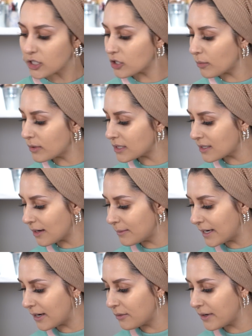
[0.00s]
So what's the time
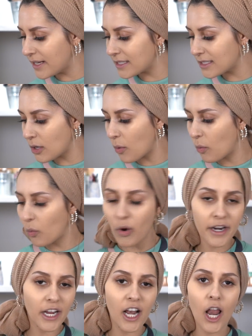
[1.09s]
now? It's
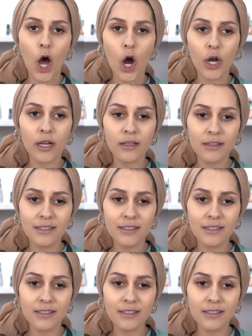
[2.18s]
1 o'clock.